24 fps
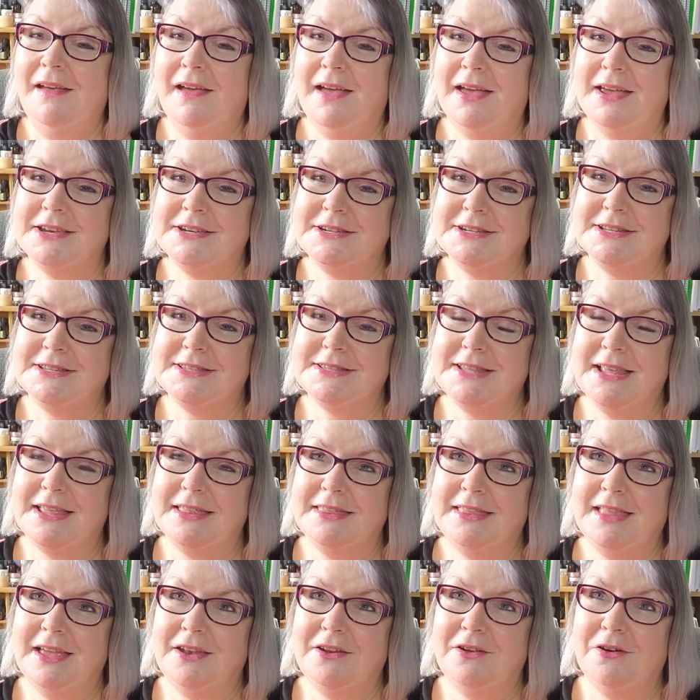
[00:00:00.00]
and she said
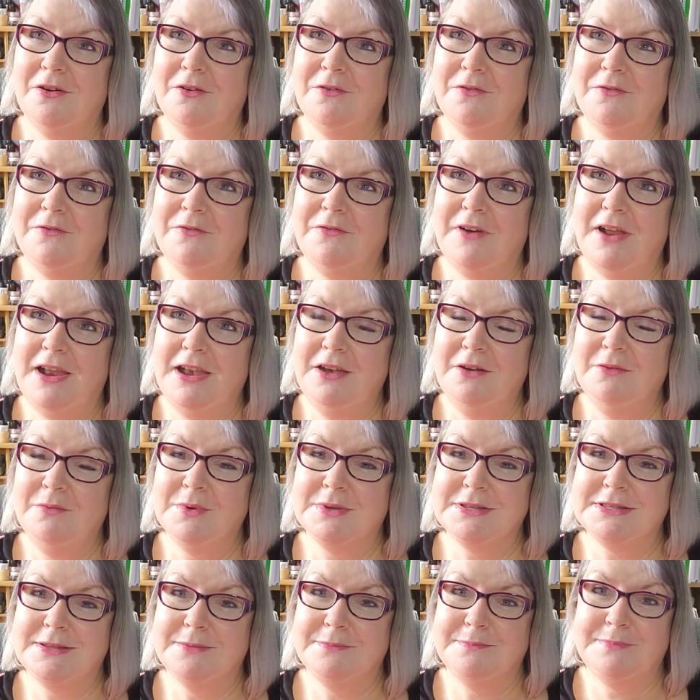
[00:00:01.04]
that her friend
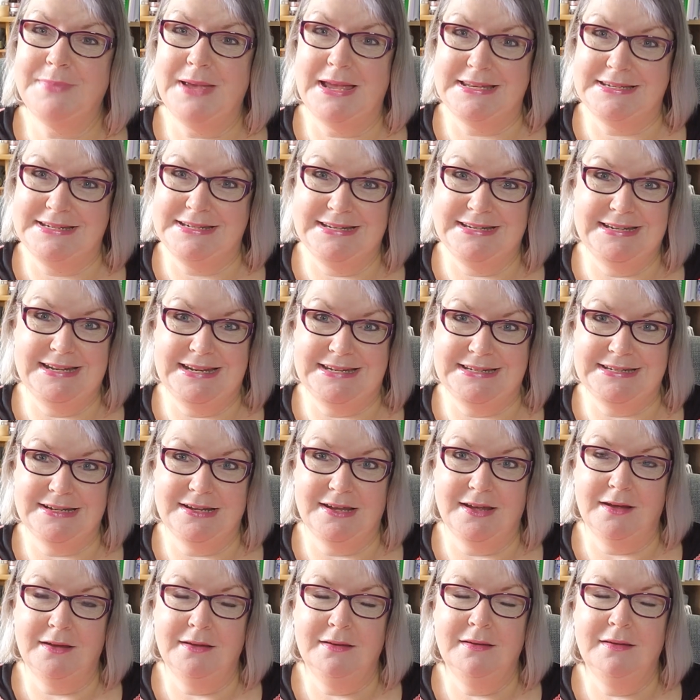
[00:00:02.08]
was the better
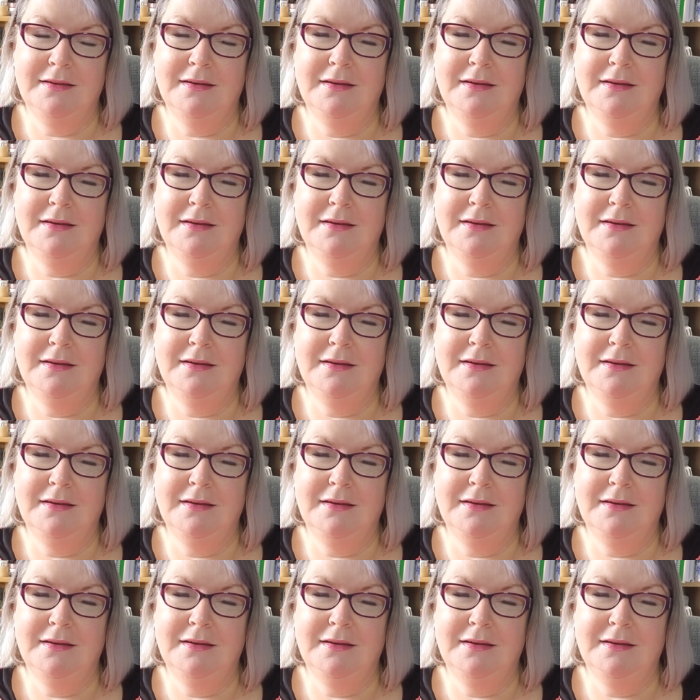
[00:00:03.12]
knitter